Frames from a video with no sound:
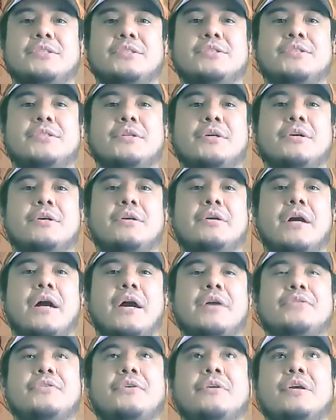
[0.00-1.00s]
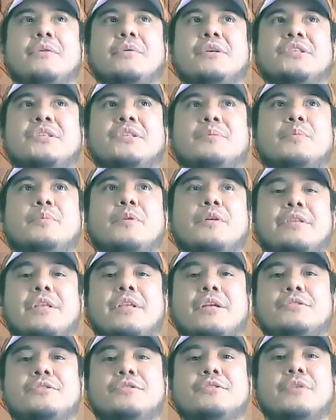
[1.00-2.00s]
So I thought it was
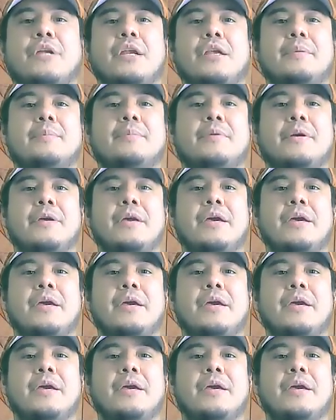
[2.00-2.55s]
important to give